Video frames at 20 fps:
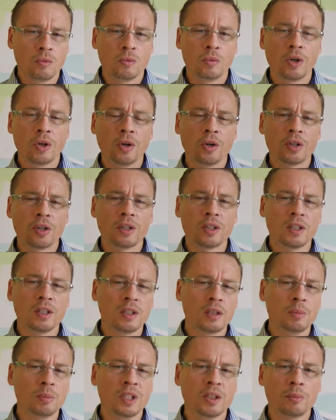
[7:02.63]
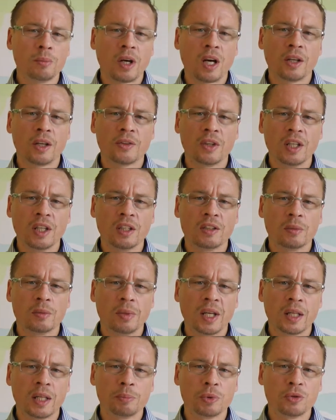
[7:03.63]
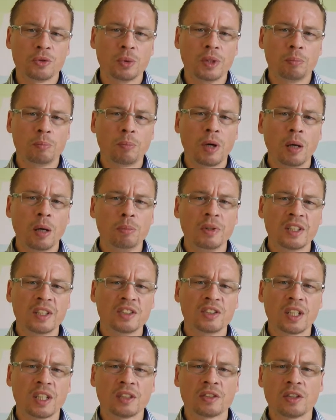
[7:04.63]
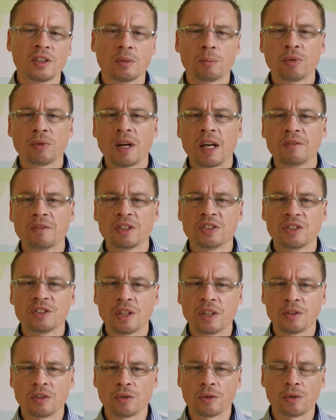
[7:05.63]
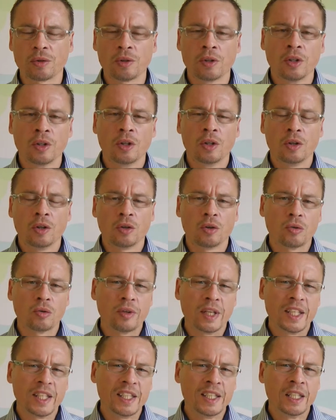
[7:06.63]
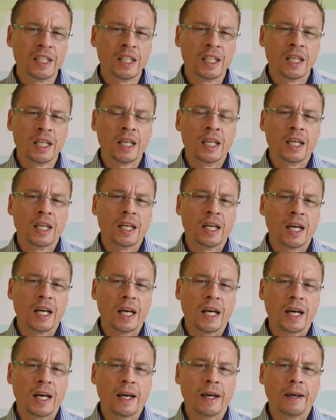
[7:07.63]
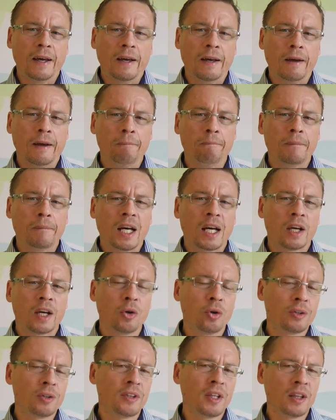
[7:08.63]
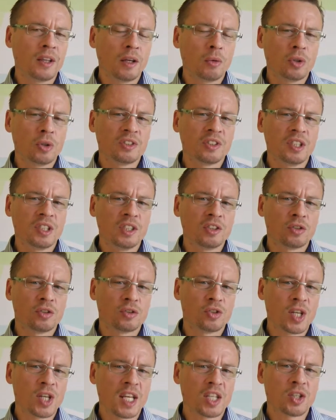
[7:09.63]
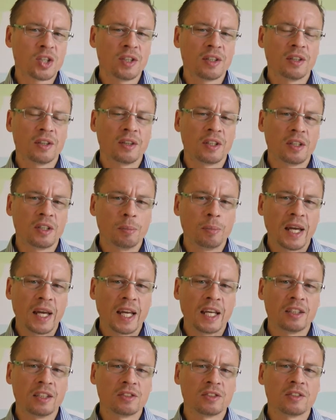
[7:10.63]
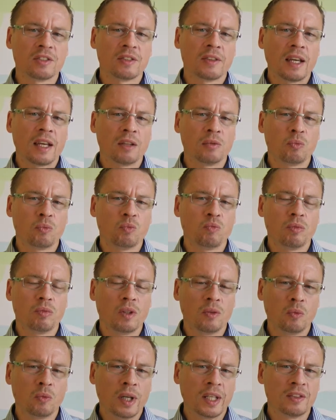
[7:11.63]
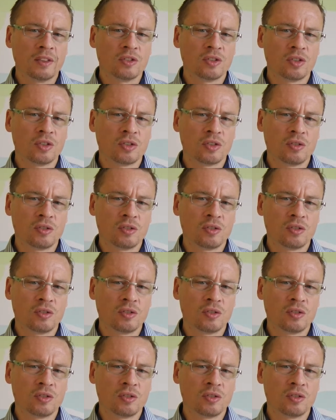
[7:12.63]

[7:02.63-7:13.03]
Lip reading: We heard a little bit about the debate between public sector, private sector already. I heard that there was an interjection in the debates that went